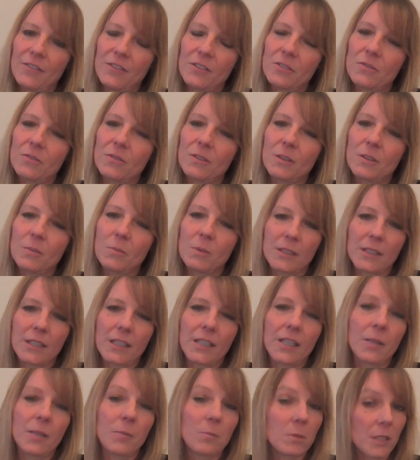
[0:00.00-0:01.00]
not only what
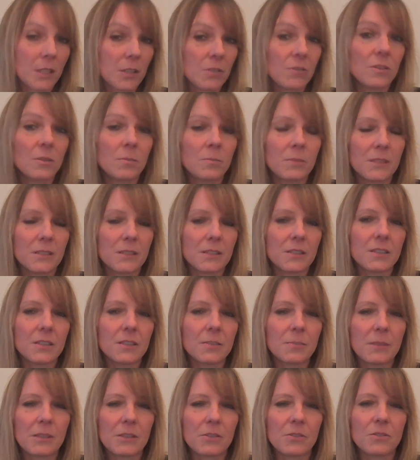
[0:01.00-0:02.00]
they can bring to the
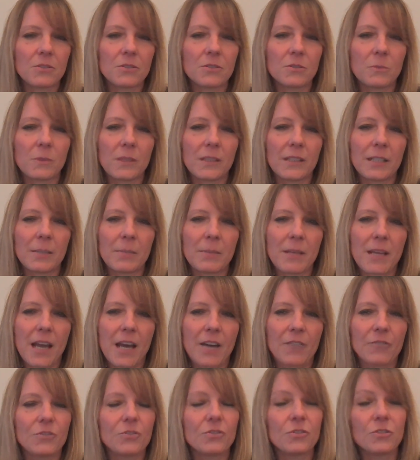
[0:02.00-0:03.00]
business, but also where they may
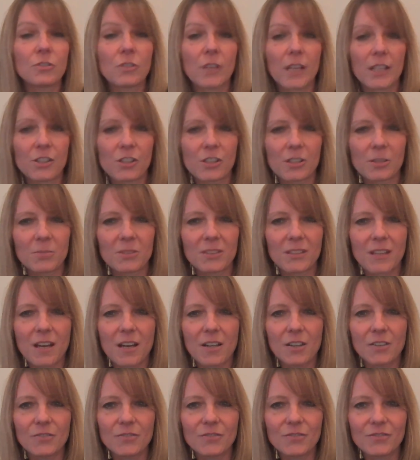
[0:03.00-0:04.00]
have to stretch
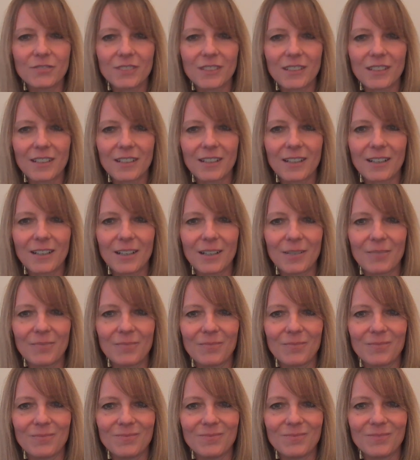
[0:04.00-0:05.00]
themselves
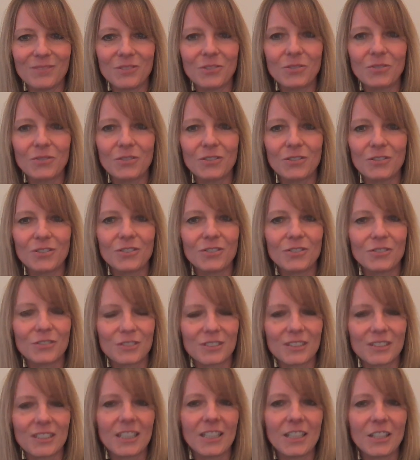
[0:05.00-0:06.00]
to
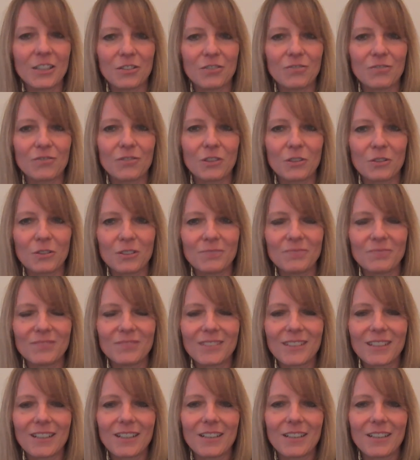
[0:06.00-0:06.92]
succeed in the role.